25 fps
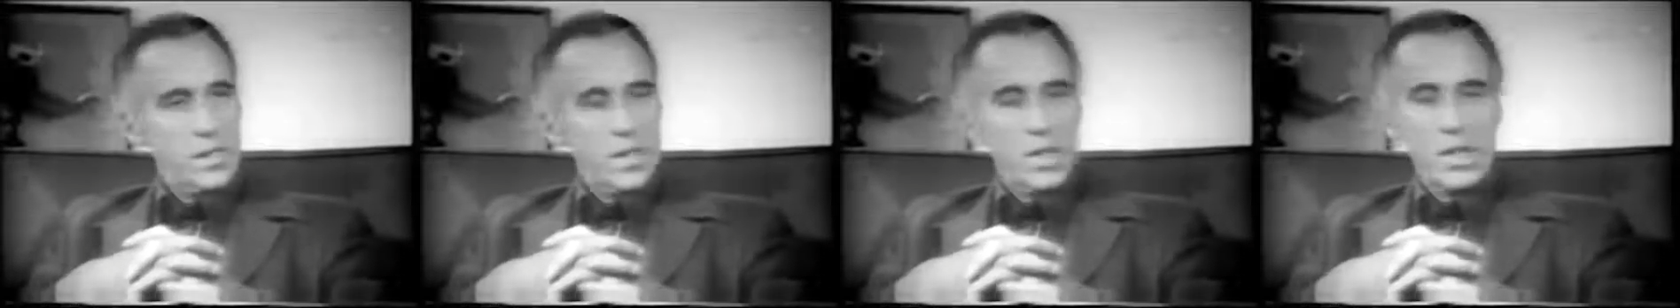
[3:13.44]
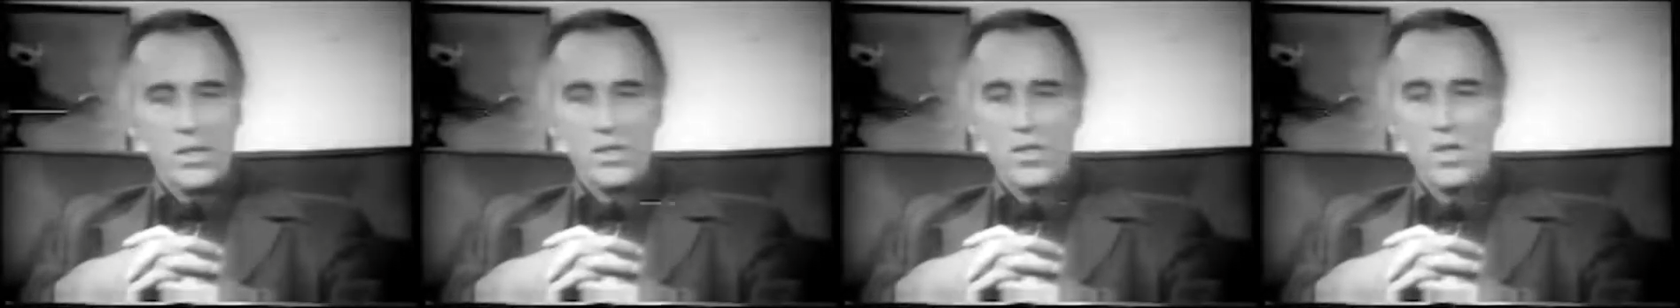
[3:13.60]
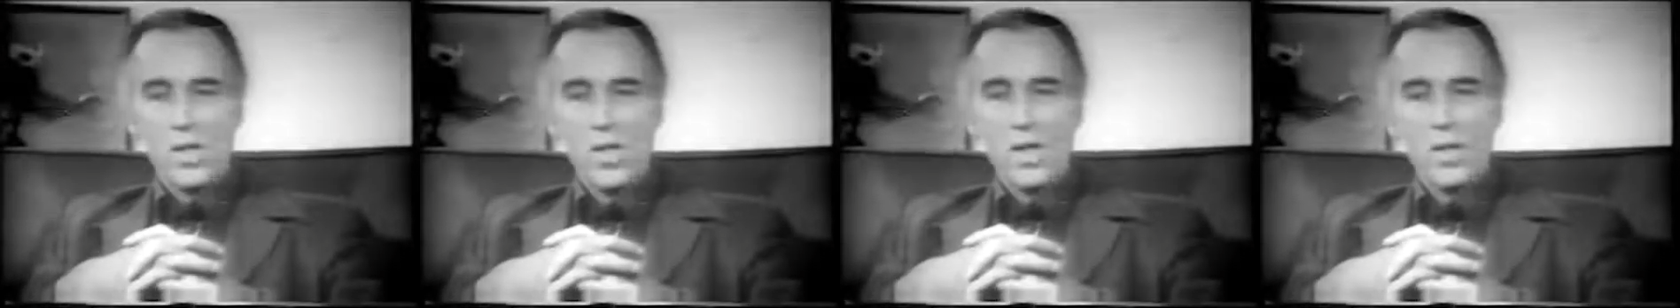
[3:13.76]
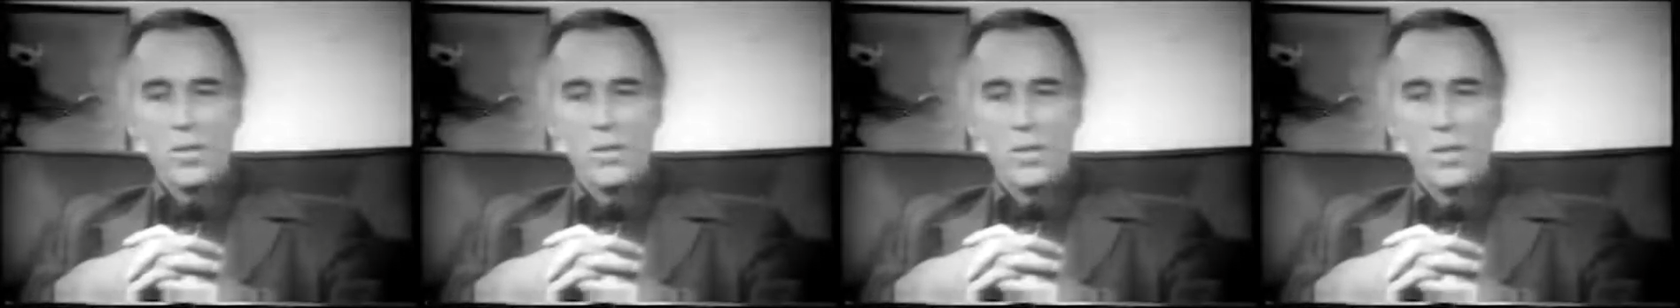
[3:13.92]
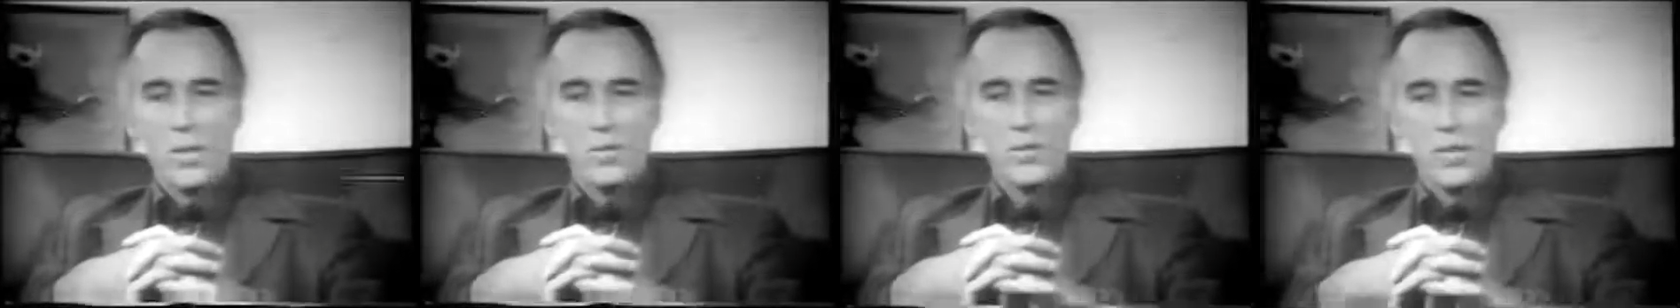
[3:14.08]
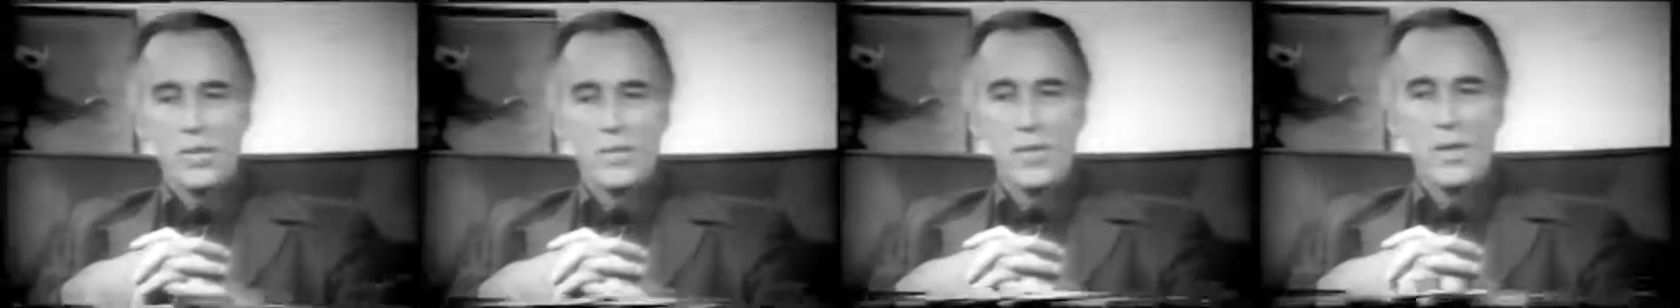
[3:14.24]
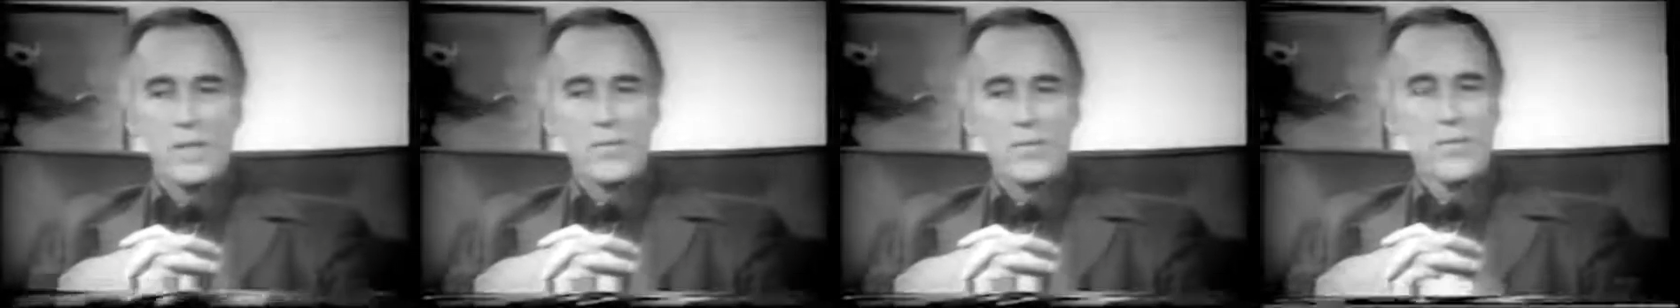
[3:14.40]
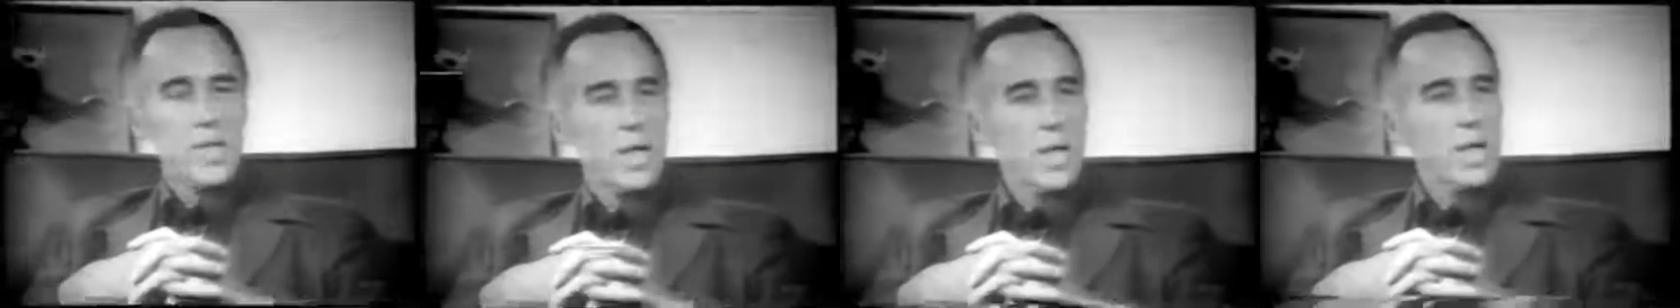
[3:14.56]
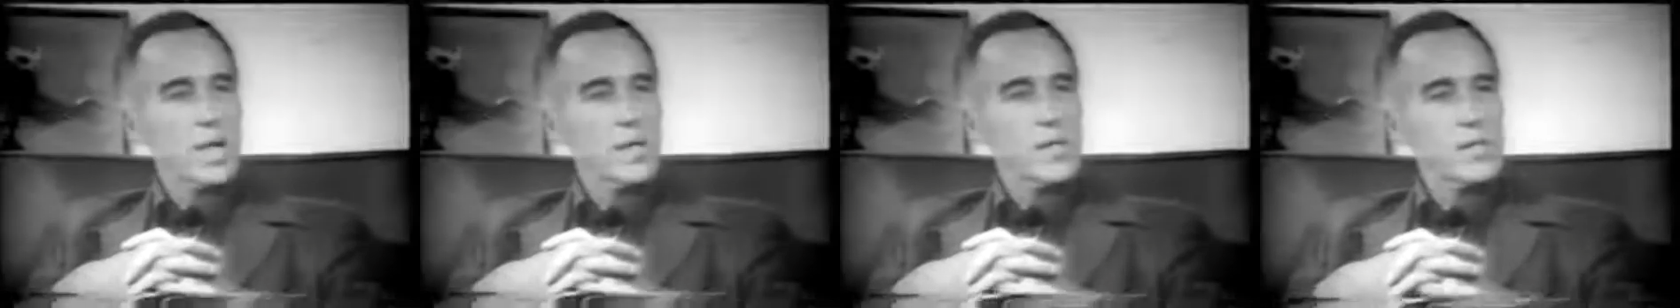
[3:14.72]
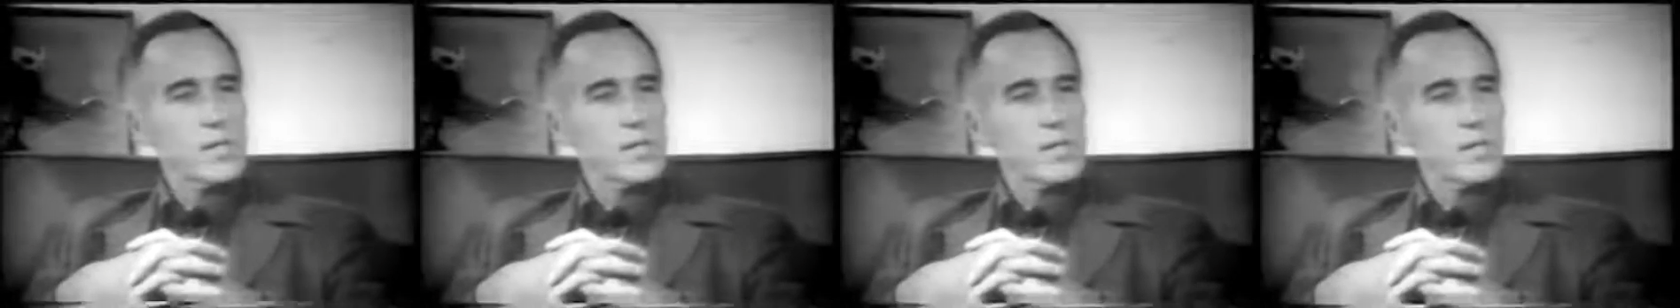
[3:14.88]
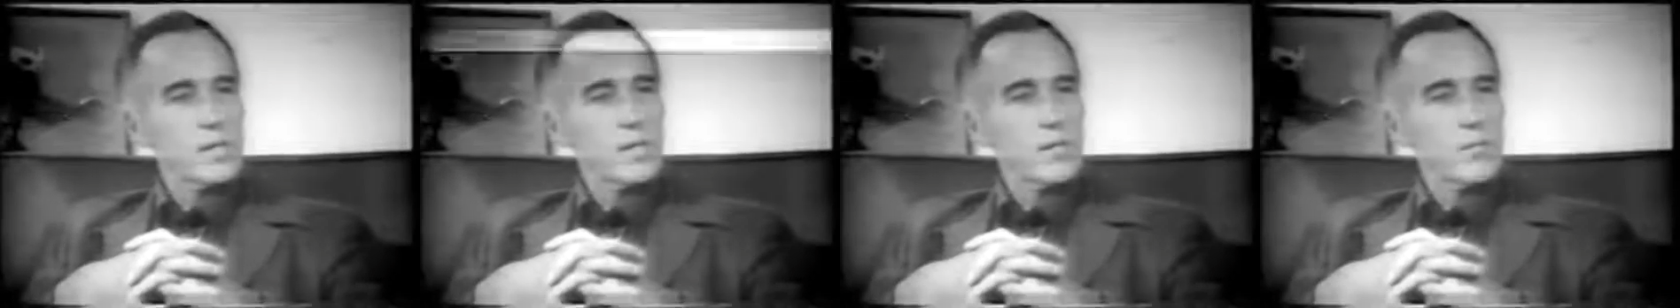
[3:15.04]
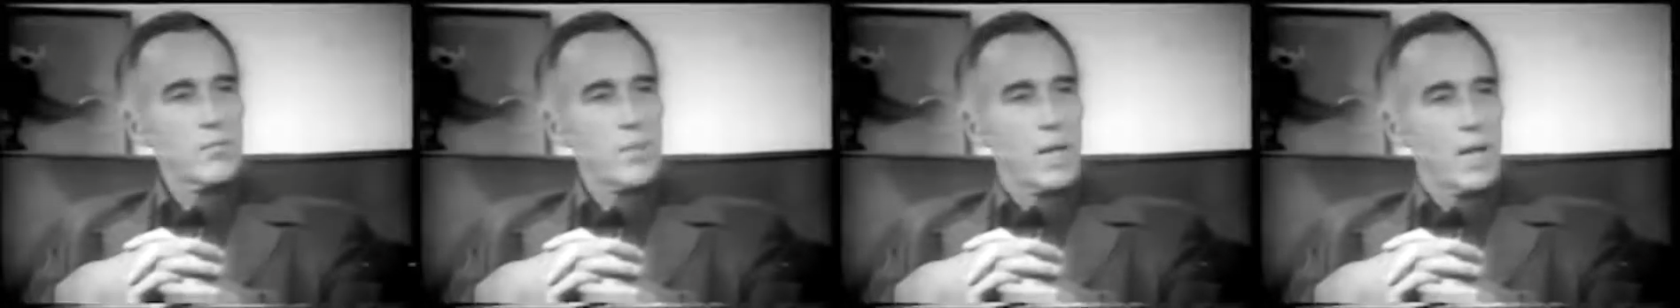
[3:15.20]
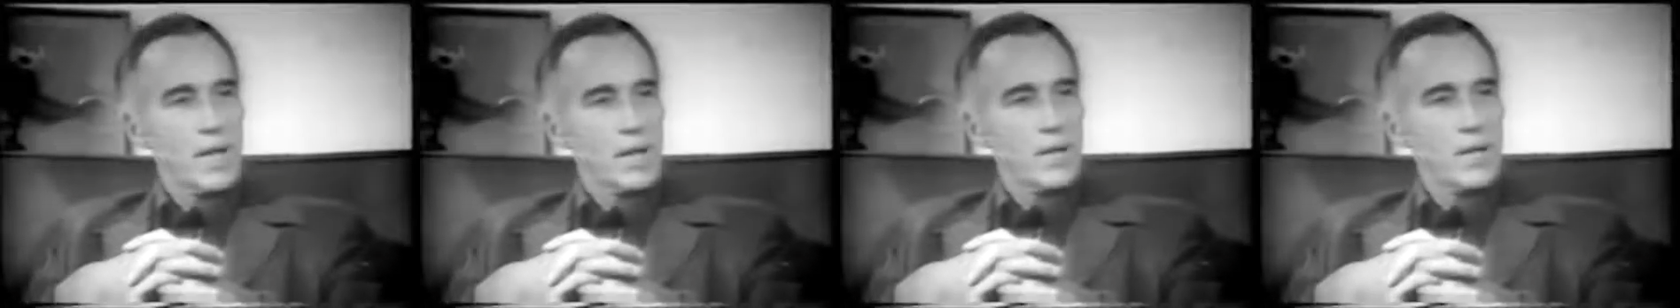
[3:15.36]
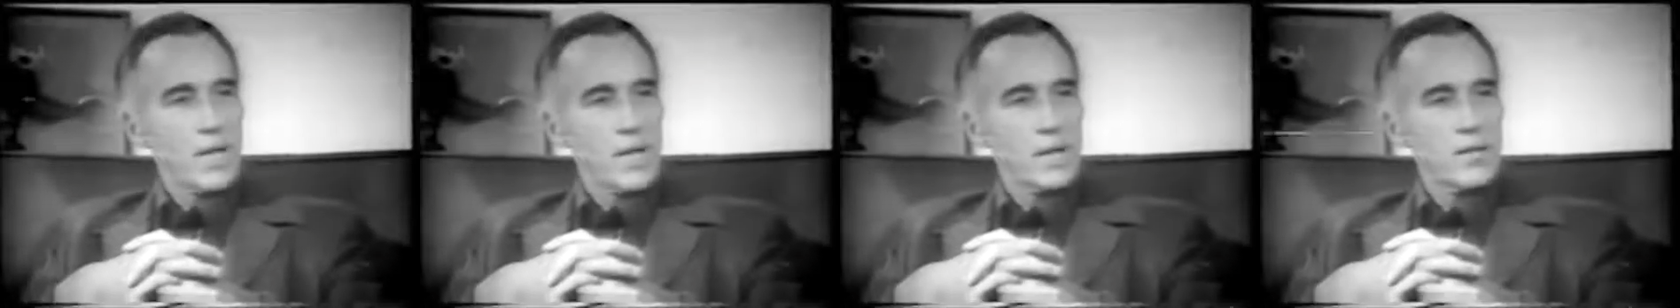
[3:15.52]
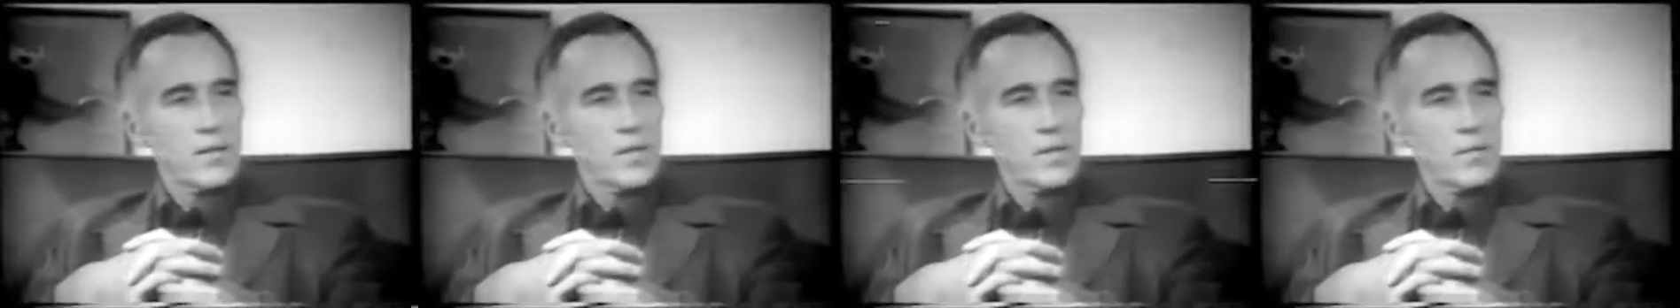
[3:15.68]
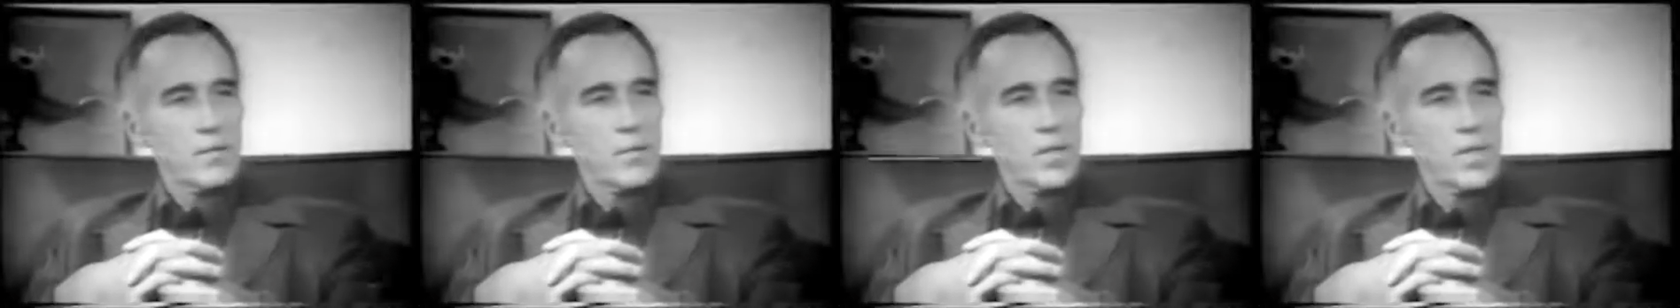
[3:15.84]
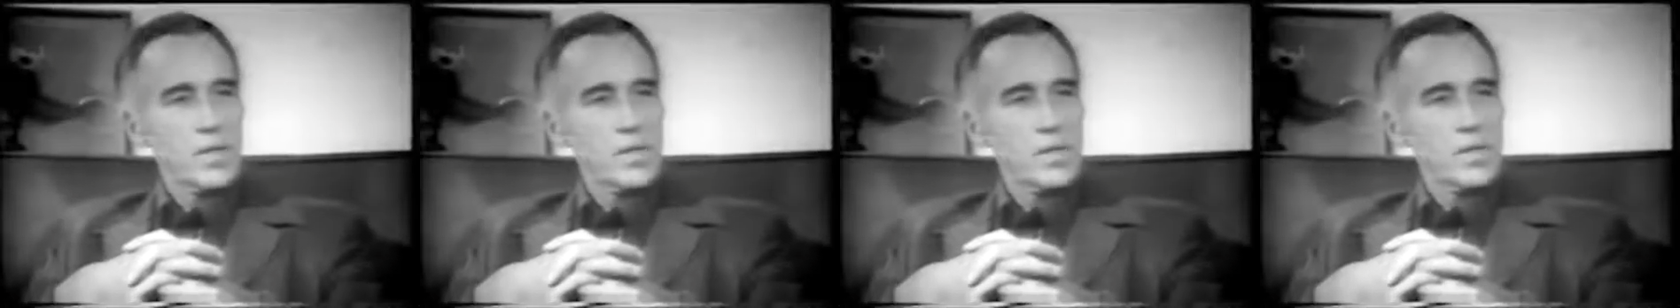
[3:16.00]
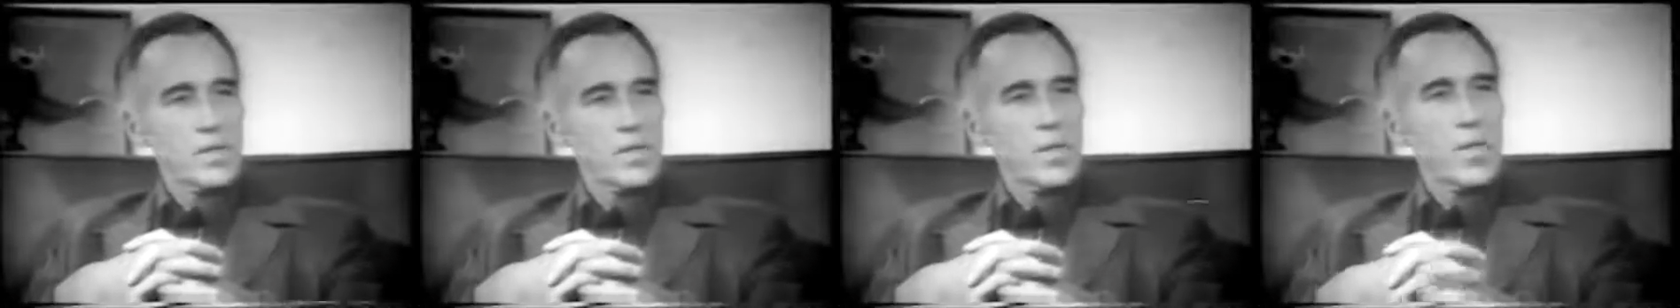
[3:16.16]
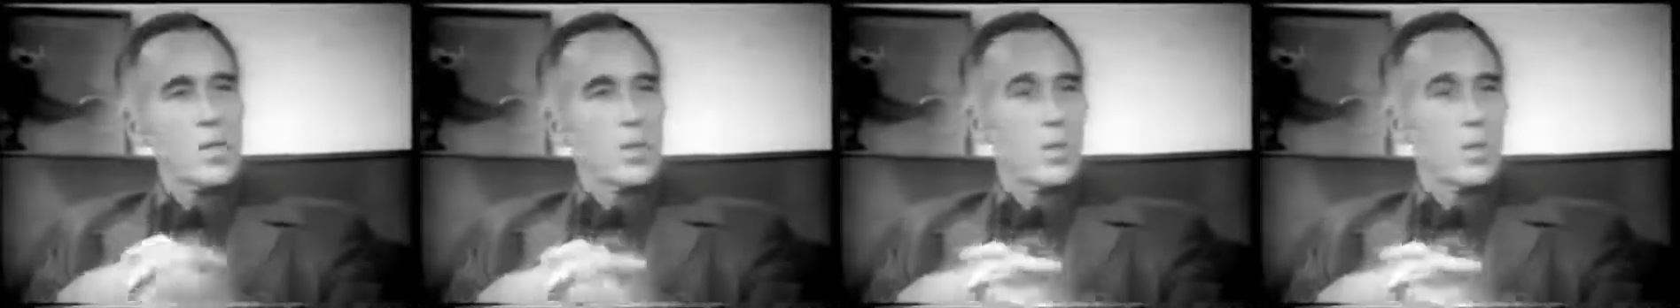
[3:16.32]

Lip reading: Our child will be baptized by a Catholic priest.